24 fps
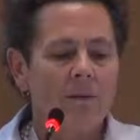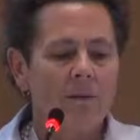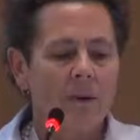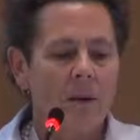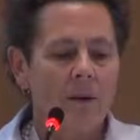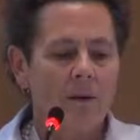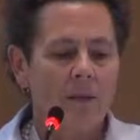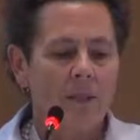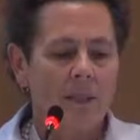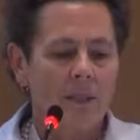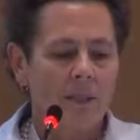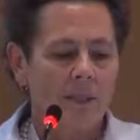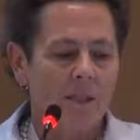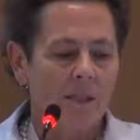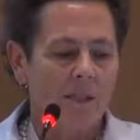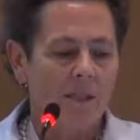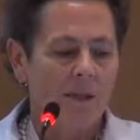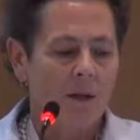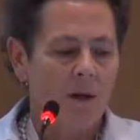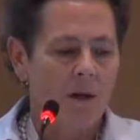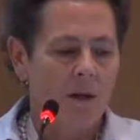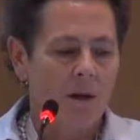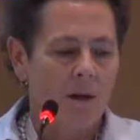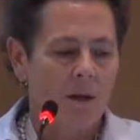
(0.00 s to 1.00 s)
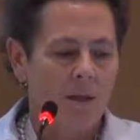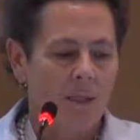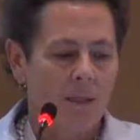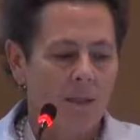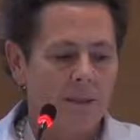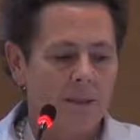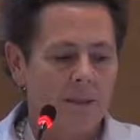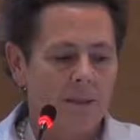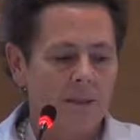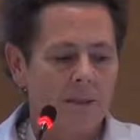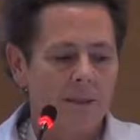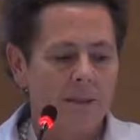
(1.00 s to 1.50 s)
Focus
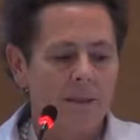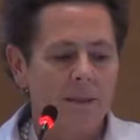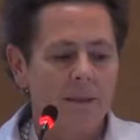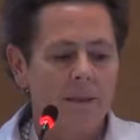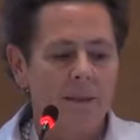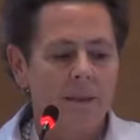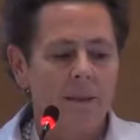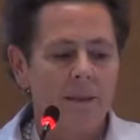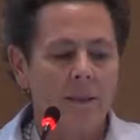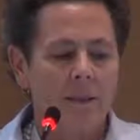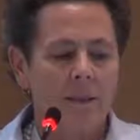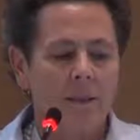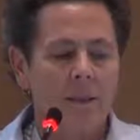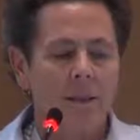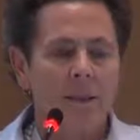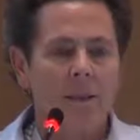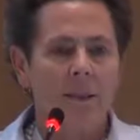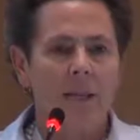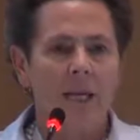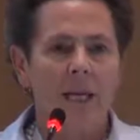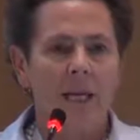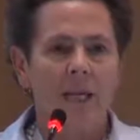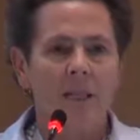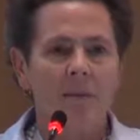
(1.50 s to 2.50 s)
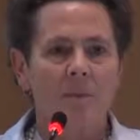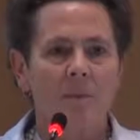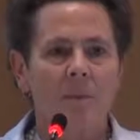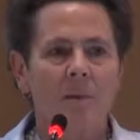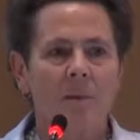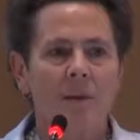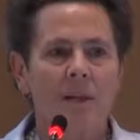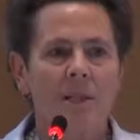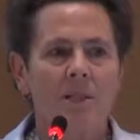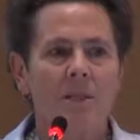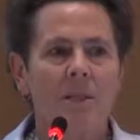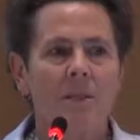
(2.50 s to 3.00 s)
on the
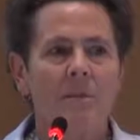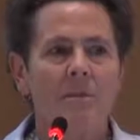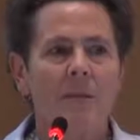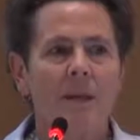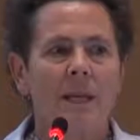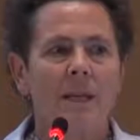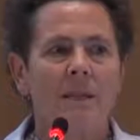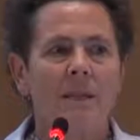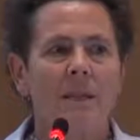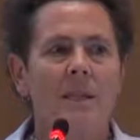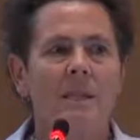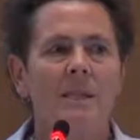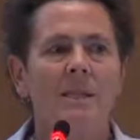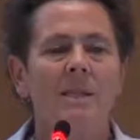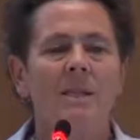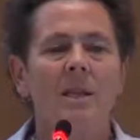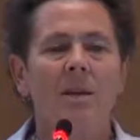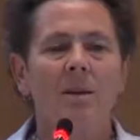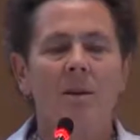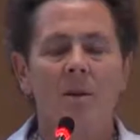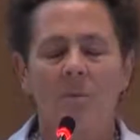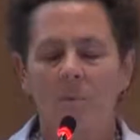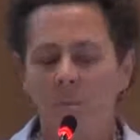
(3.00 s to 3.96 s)
exploration methods that are